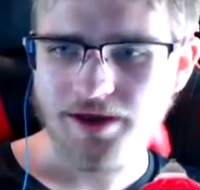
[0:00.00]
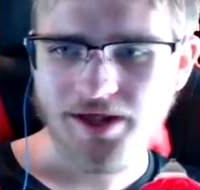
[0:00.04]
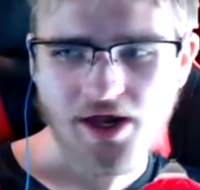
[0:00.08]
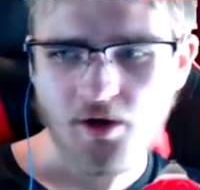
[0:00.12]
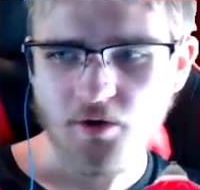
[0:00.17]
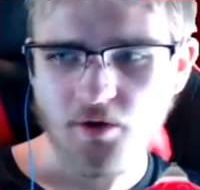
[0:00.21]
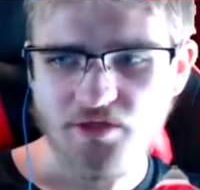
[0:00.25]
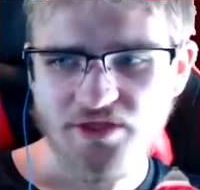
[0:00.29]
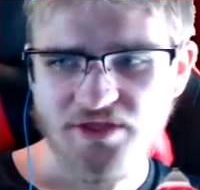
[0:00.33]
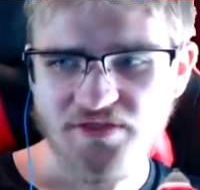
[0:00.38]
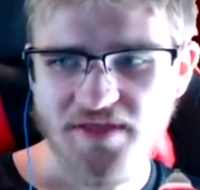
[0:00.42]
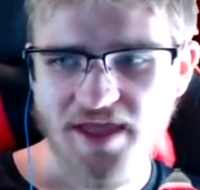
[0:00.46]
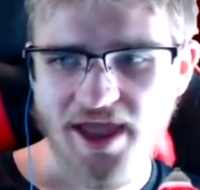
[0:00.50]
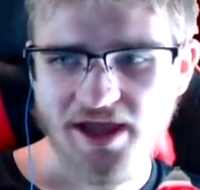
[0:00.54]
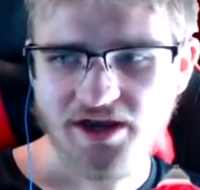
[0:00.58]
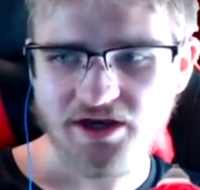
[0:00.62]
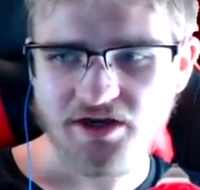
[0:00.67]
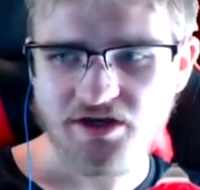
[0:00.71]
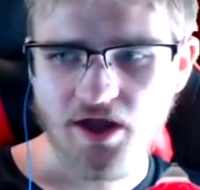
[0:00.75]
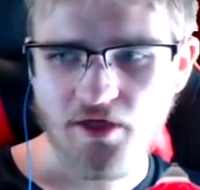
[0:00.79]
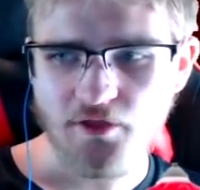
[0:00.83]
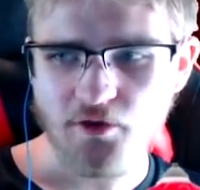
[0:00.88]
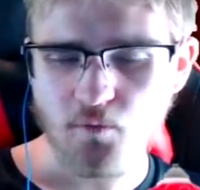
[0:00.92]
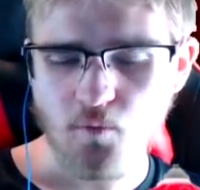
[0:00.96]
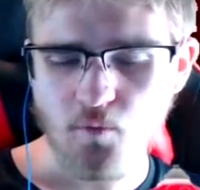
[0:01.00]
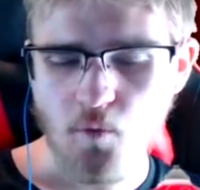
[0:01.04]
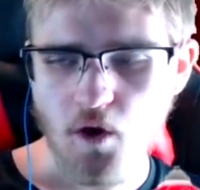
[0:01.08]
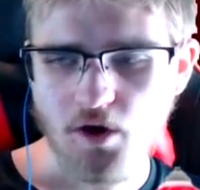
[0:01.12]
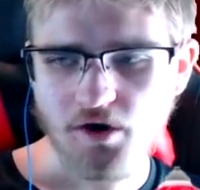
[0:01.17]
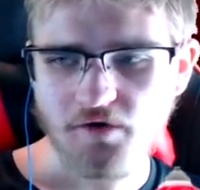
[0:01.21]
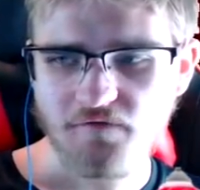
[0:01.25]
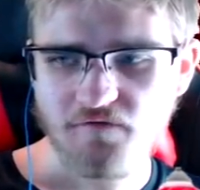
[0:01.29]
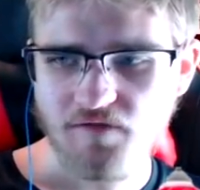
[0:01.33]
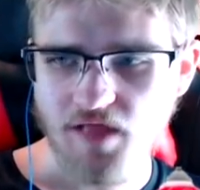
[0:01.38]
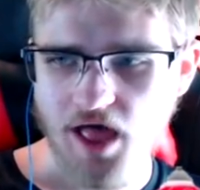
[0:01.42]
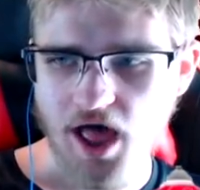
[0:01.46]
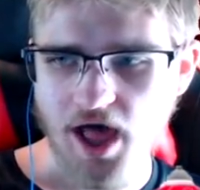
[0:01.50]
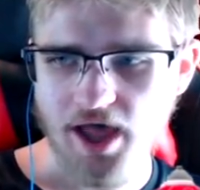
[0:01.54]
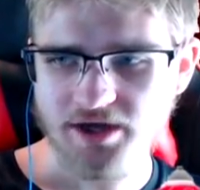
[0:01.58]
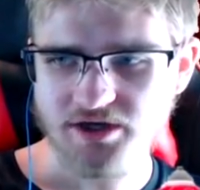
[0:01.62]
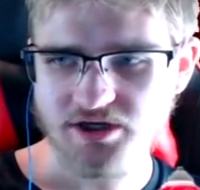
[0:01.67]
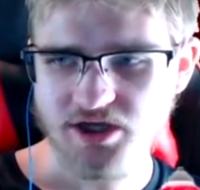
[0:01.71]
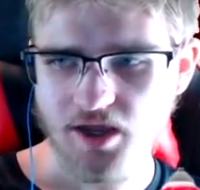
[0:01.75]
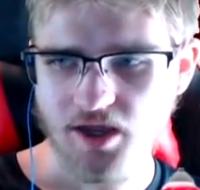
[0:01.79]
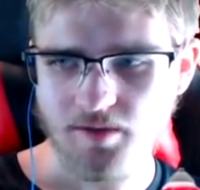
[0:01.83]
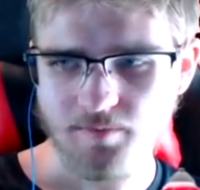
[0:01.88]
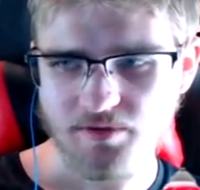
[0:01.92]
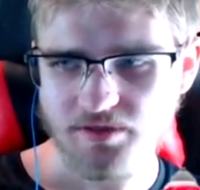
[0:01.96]
I don't think they had another water-flying
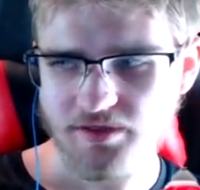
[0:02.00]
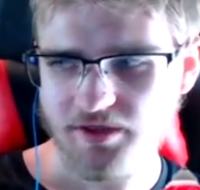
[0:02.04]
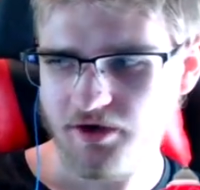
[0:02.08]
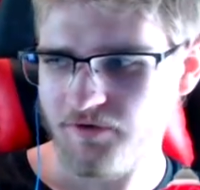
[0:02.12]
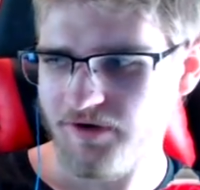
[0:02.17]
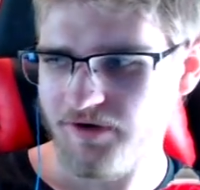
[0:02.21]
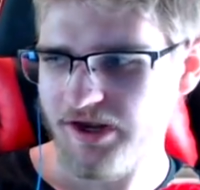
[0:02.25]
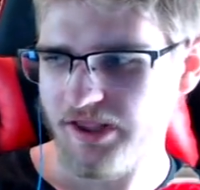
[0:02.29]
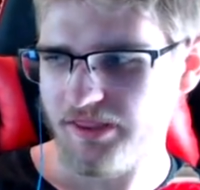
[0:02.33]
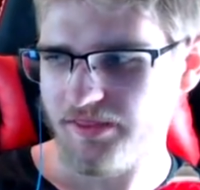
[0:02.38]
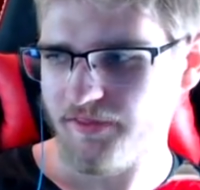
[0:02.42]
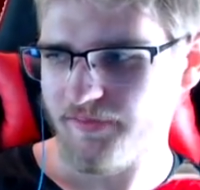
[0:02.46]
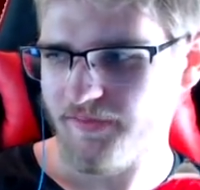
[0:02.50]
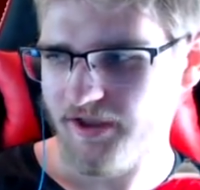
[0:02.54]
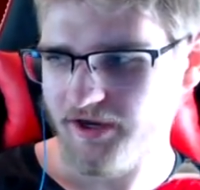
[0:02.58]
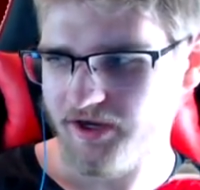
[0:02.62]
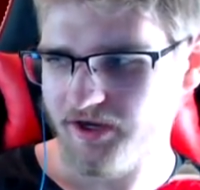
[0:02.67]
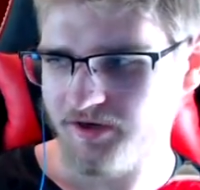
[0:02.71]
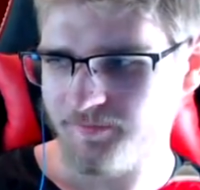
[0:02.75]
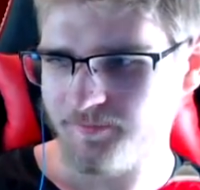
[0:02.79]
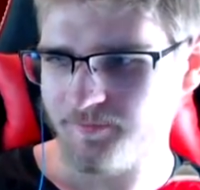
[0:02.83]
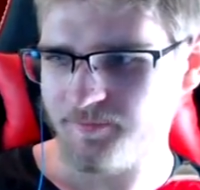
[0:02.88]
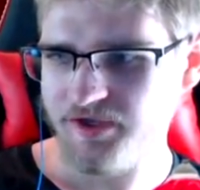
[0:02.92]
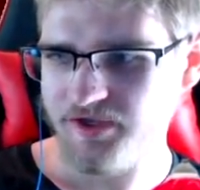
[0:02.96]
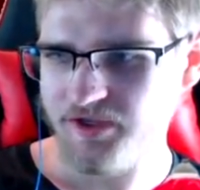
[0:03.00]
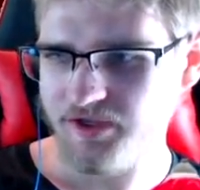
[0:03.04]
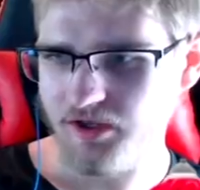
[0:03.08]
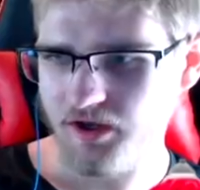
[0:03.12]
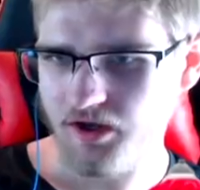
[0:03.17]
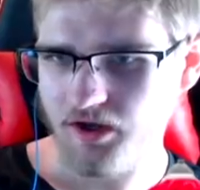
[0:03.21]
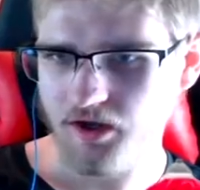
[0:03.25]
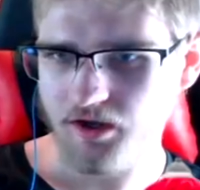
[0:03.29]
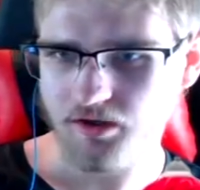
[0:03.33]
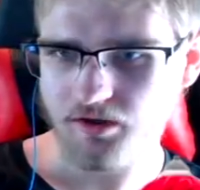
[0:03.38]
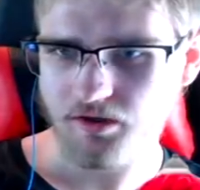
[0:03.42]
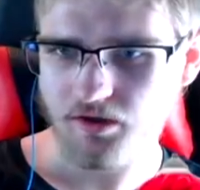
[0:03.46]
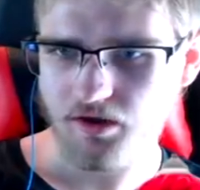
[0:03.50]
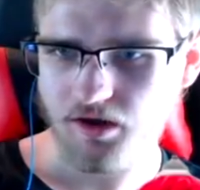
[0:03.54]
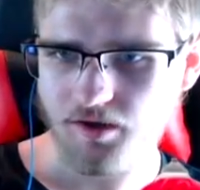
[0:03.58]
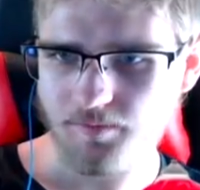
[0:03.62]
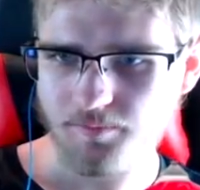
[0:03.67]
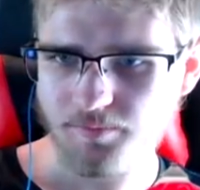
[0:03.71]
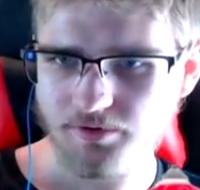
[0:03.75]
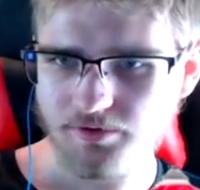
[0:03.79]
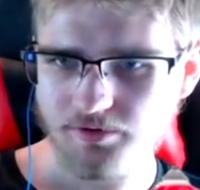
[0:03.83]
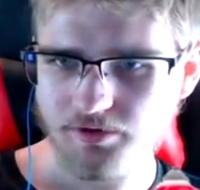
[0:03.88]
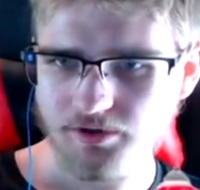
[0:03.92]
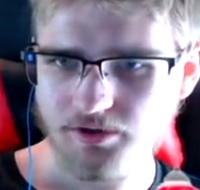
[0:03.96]
type thing or anything that can beat up
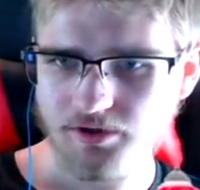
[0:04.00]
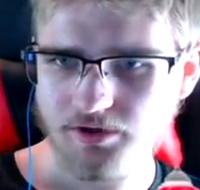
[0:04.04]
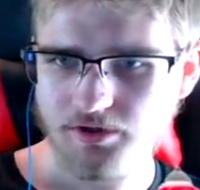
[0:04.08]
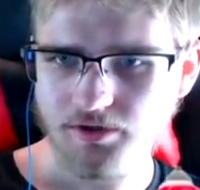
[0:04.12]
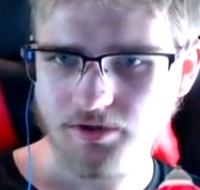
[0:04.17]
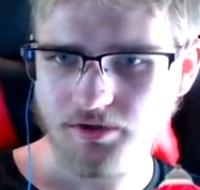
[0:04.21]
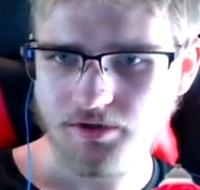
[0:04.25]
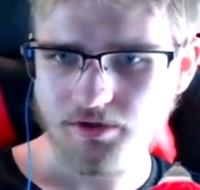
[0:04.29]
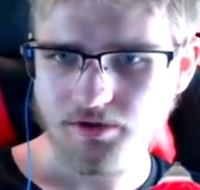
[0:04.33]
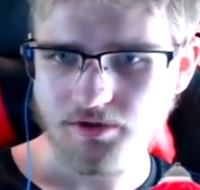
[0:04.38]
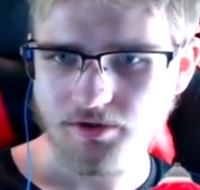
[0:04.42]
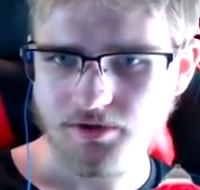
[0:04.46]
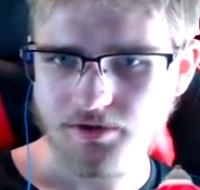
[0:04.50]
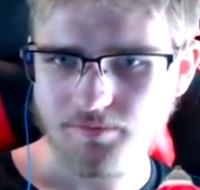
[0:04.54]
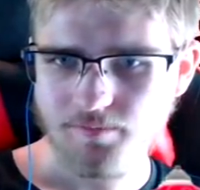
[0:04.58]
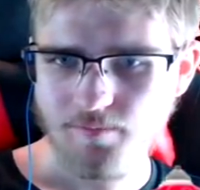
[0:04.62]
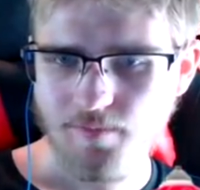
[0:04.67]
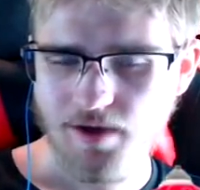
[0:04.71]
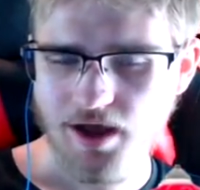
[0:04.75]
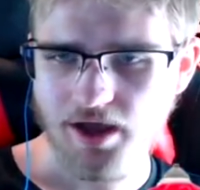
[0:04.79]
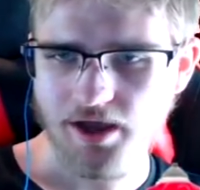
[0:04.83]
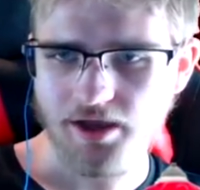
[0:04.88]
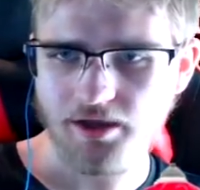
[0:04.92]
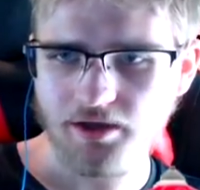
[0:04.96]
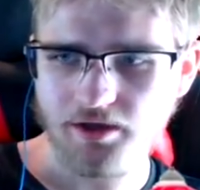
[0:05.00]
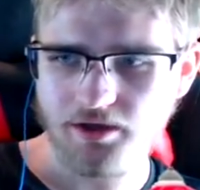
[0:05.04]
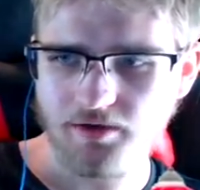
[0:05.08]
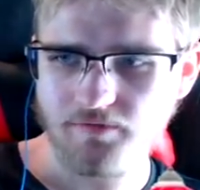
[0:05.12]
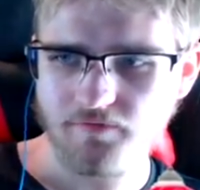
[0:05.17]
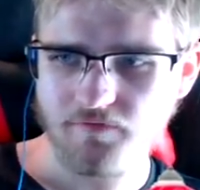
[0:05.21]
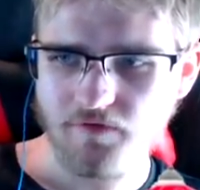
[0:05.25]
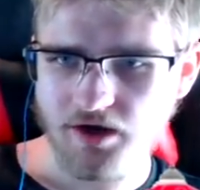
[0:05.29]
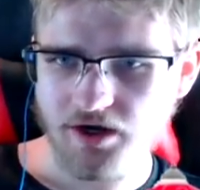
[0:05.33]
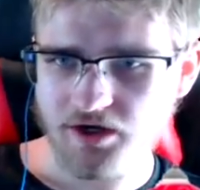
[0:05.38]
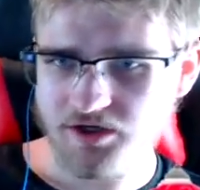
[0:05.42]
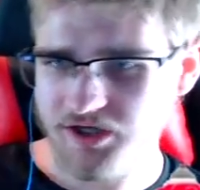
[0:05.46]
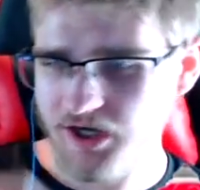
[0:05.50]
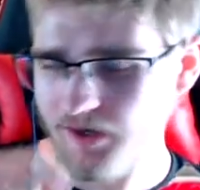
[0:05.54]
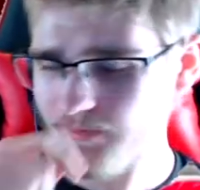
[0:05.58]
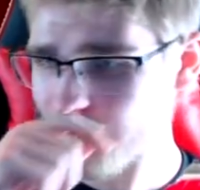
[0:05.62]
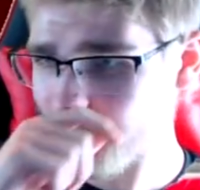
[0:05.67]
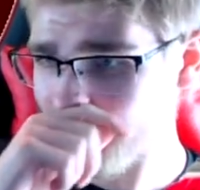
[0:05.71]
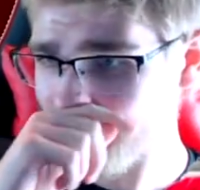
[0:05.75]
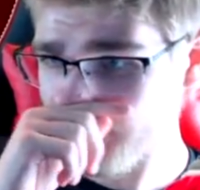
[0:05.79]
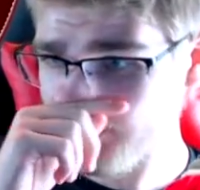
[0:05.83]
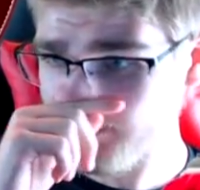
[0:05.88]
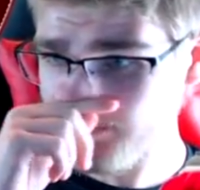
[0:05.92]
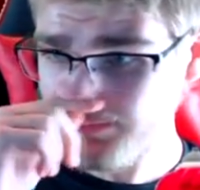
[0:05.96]
my fighting type right
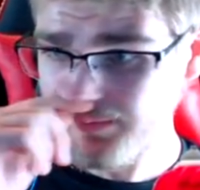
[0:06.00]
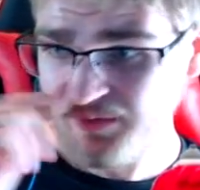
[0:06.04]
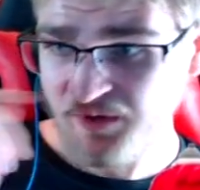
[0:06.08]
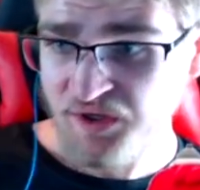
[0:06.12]
here.